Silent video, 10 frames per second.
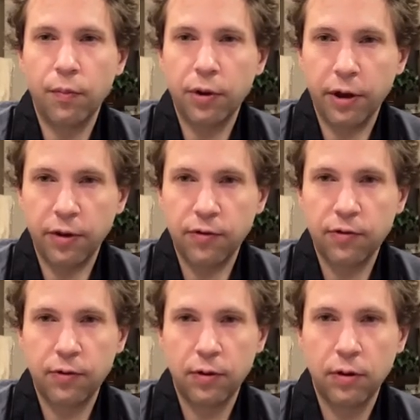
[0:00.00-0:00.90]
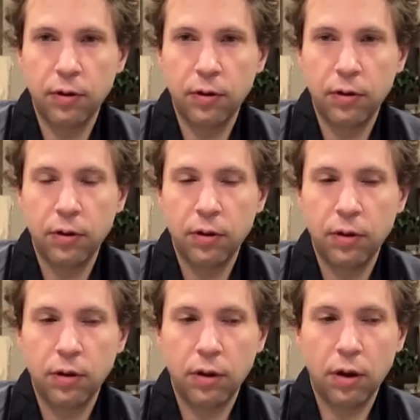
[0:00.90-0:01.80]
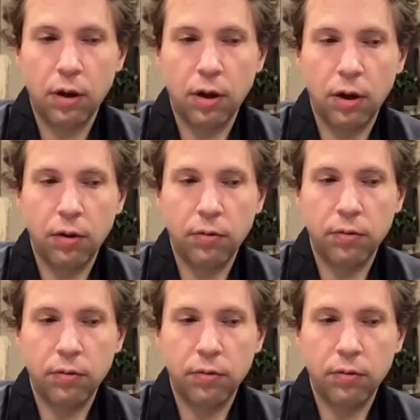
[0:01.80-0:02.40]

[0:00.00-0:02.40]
place uh,